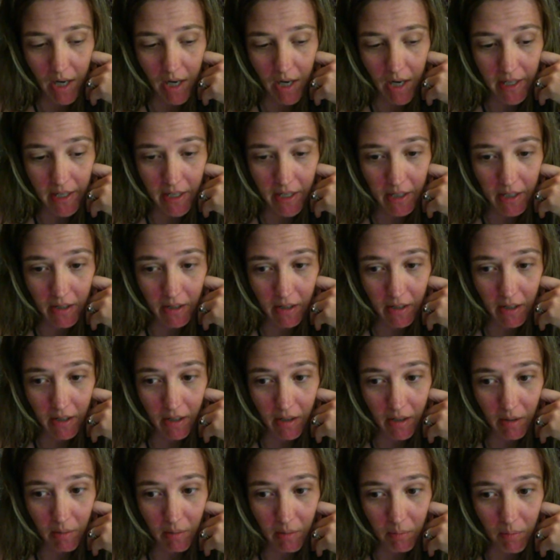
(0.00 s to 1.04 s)
hear
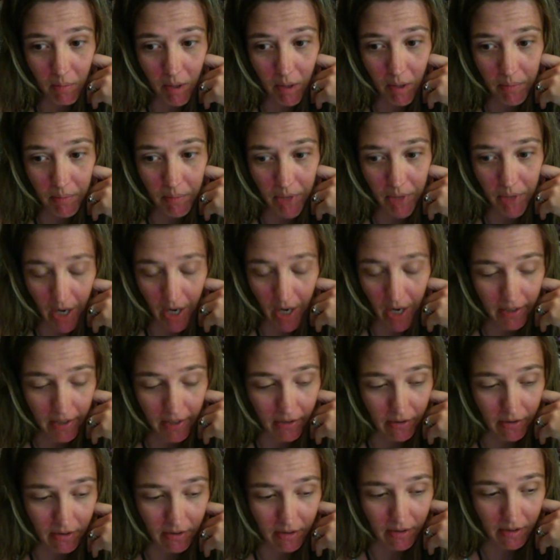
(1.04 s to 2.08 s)
I'm
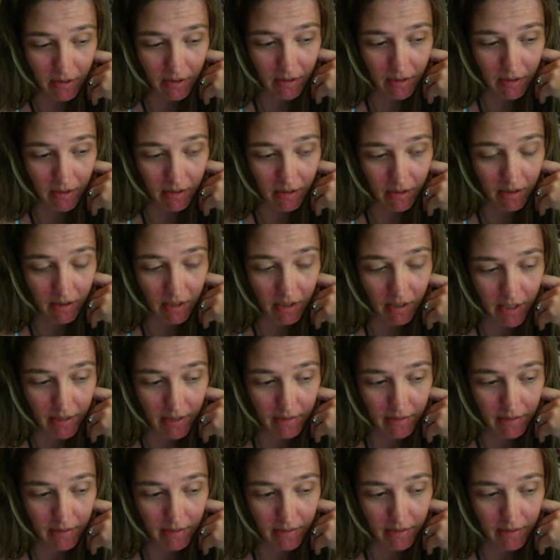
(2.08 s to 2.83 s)
tired a lot.